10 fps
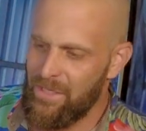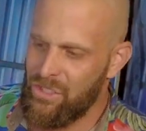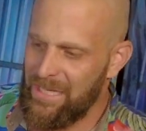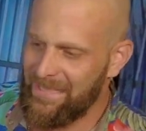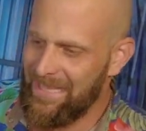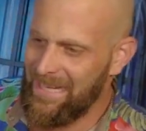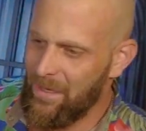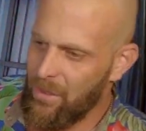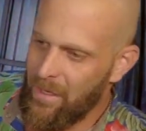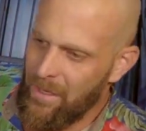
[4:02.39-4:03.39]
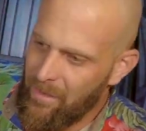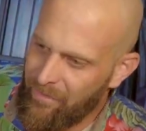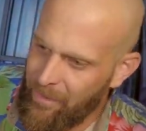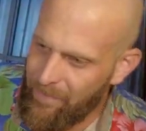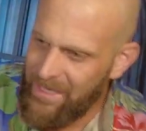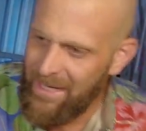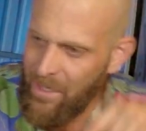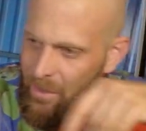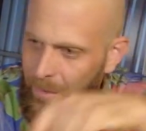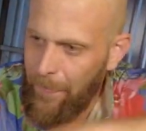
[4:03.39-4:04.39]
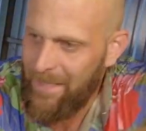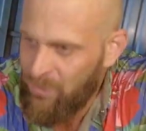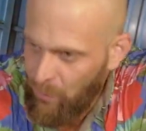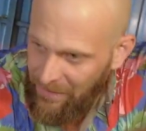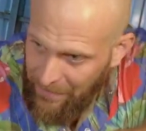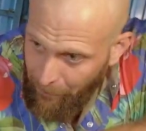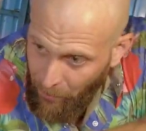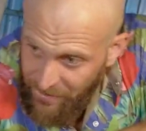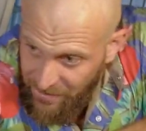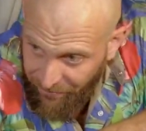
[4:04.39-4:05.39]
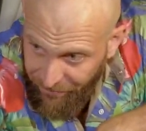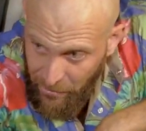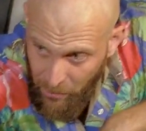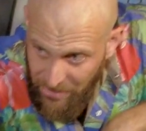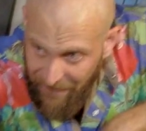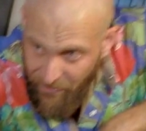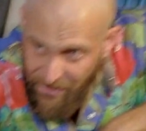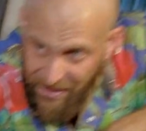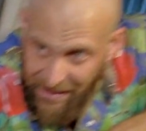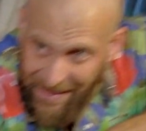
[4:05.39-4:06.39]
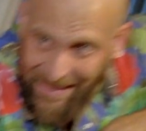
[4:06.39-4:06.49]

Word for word: Check that out. From there, it's really important to fuse everything.